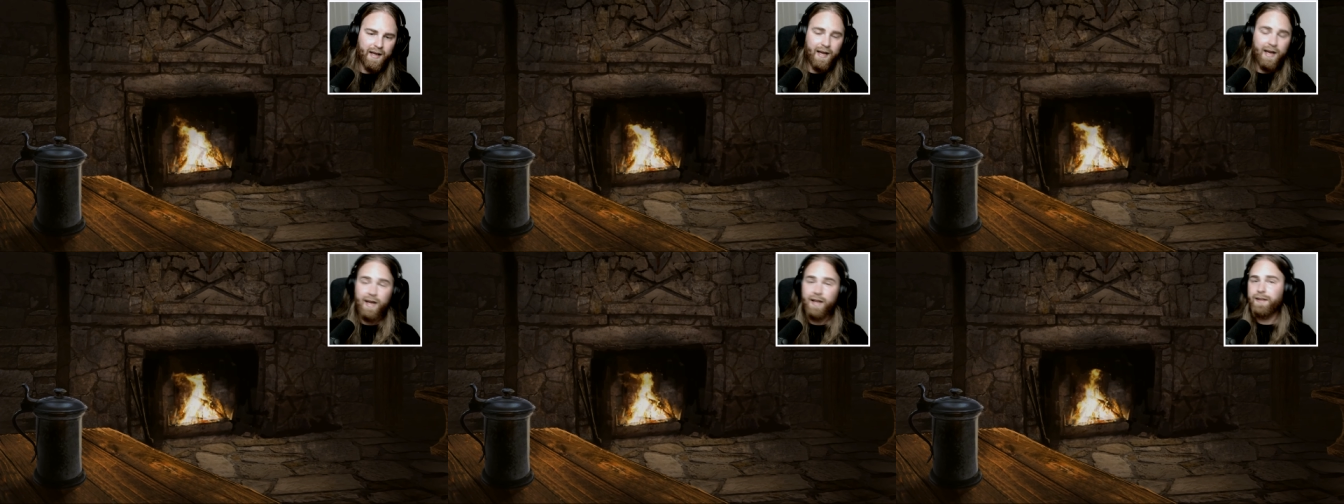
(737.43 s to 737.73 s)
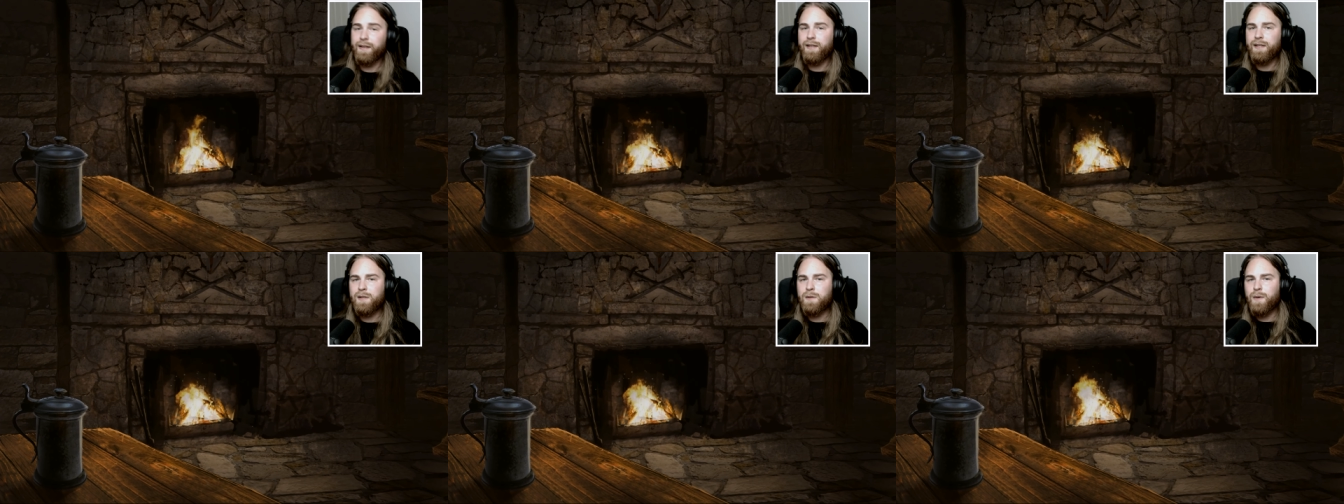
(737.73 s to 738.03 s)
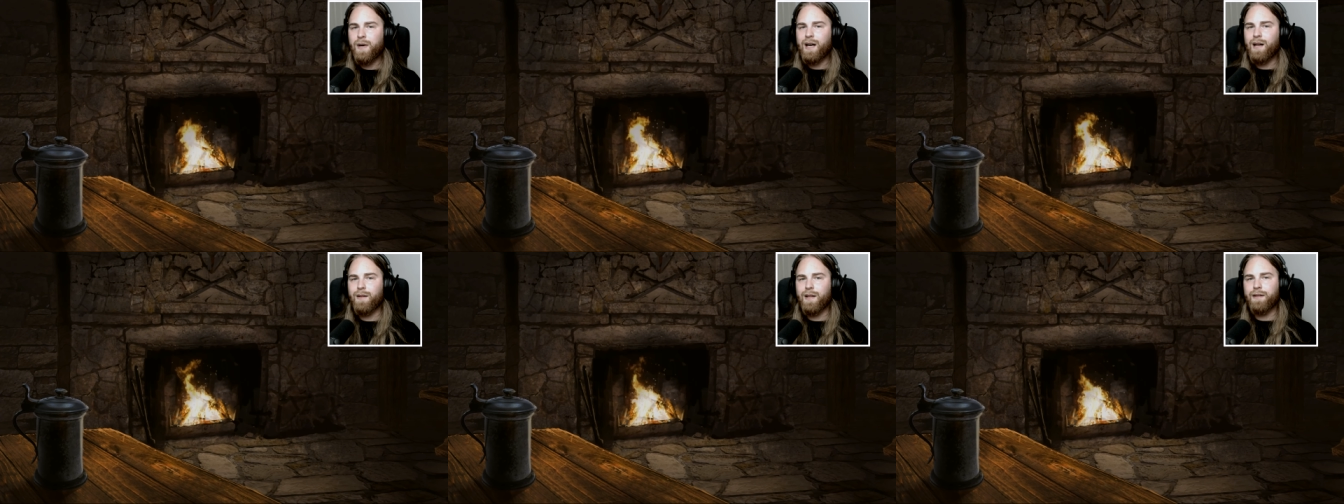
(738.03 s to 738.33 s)
And this is
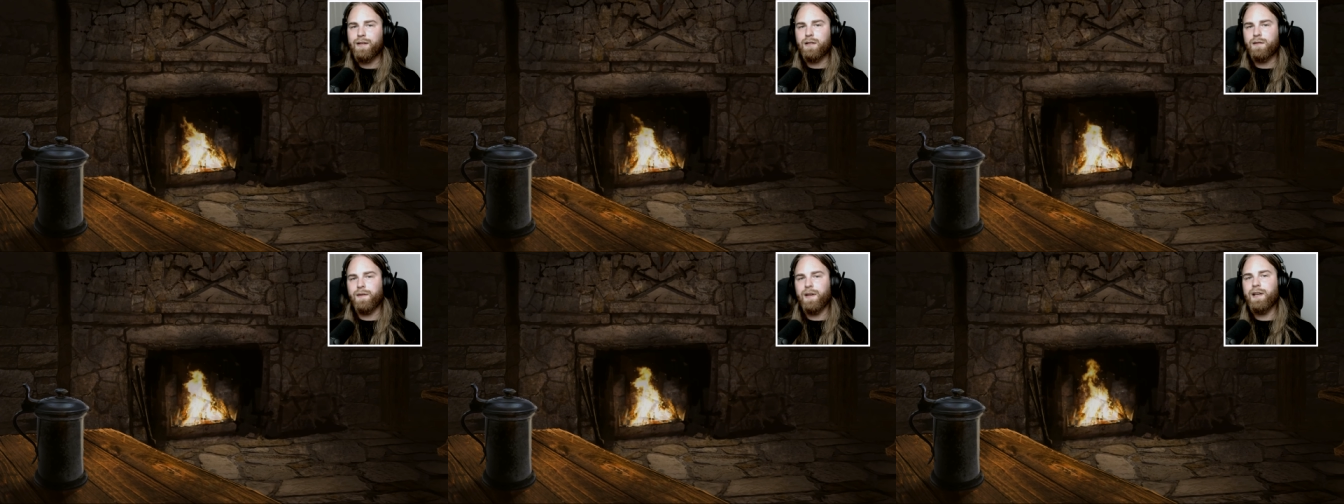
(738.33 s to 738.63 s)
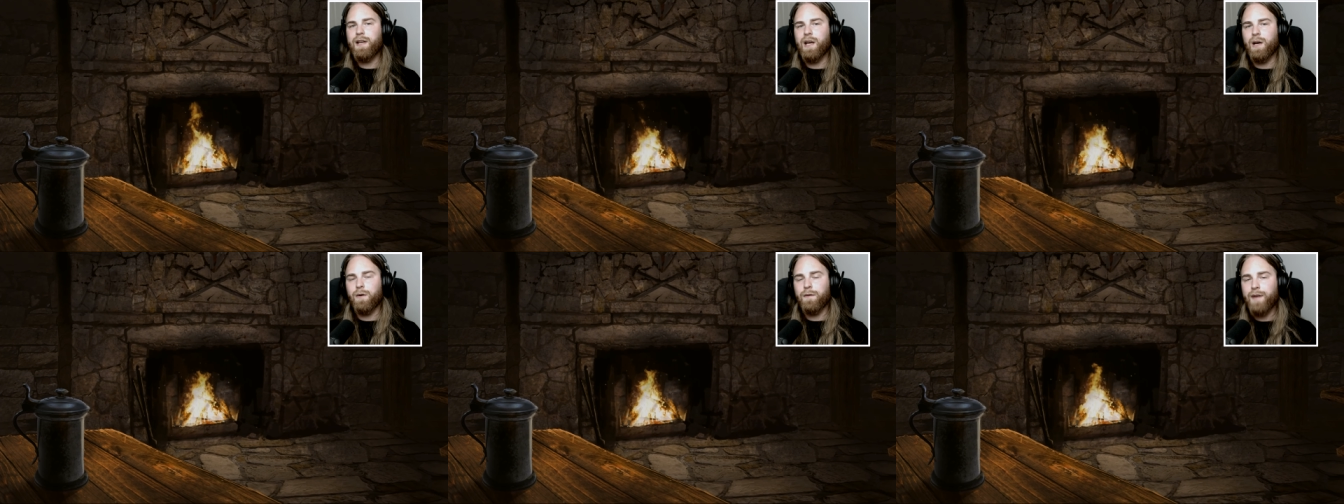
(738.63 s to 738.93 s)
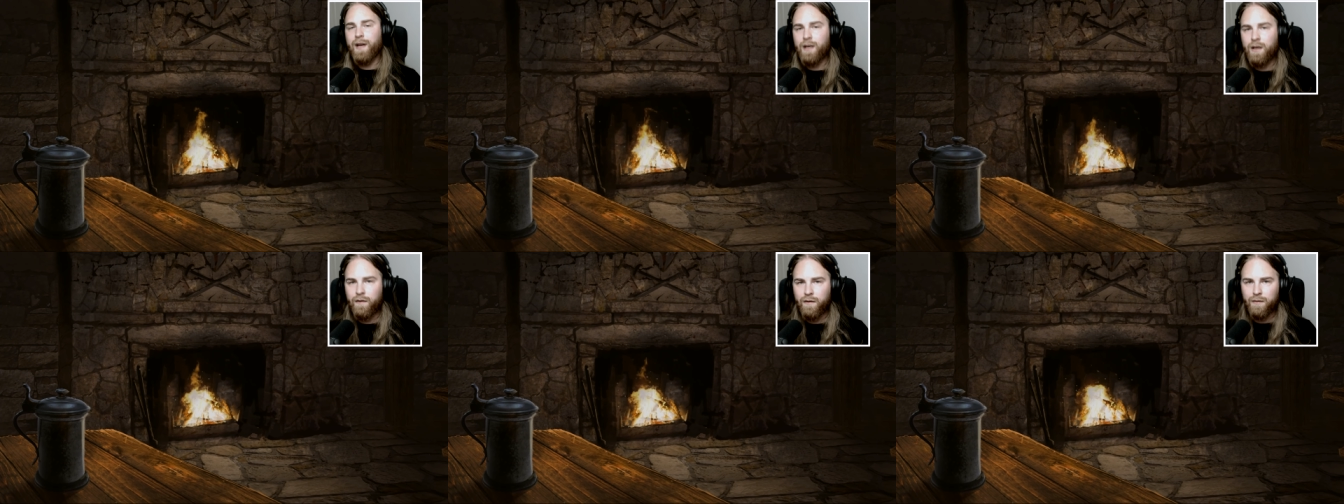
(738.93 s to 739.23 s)
where I'll end this video.
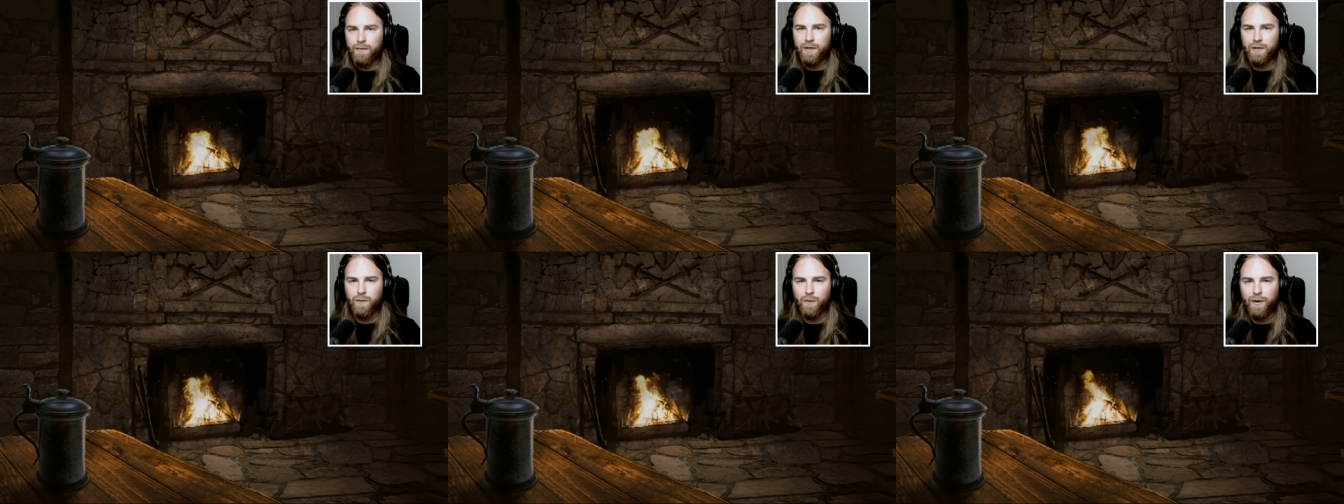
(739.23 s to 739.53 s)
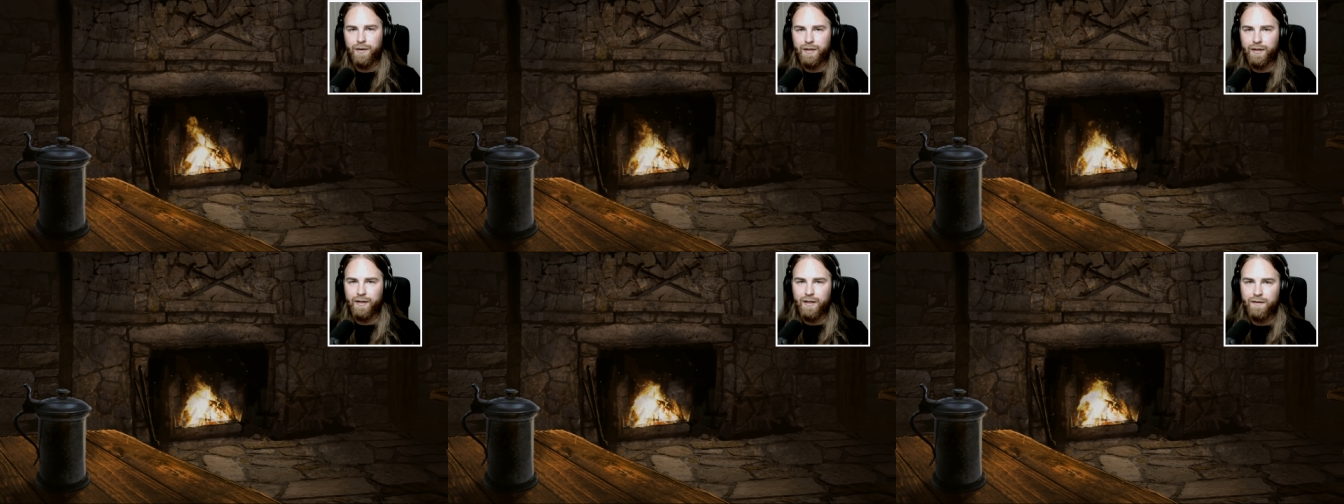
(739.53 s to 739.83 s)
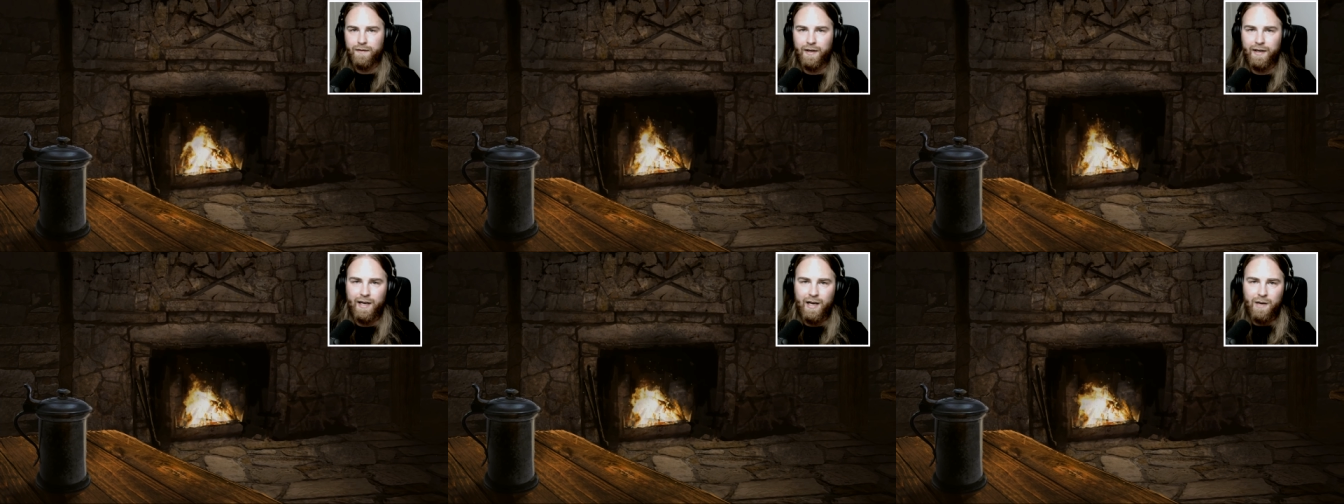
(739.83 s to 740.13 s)
Thank you very much for watching this
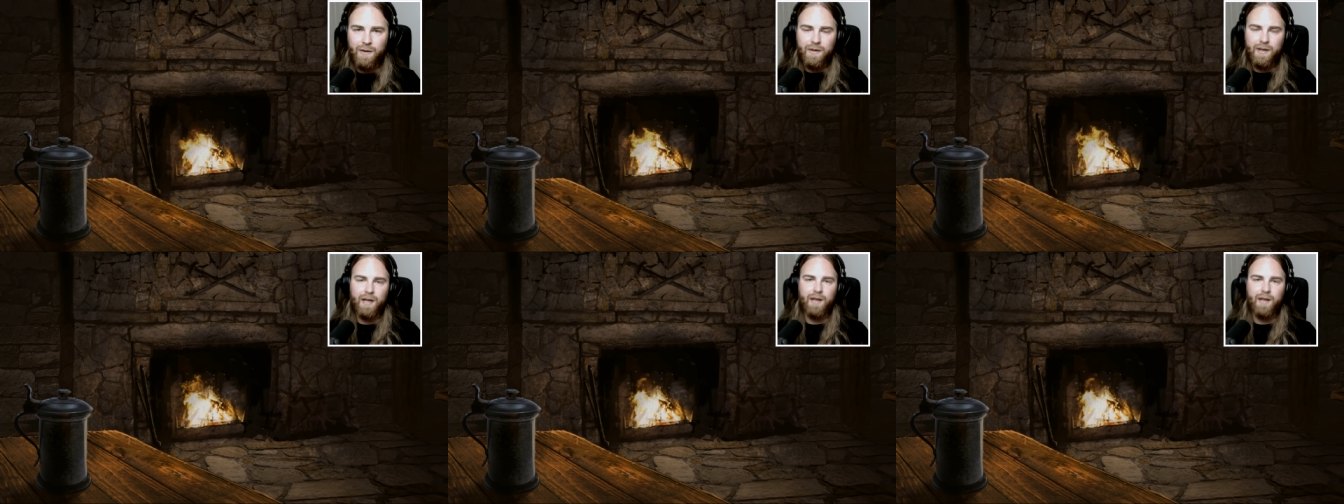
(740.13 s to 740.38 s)
video.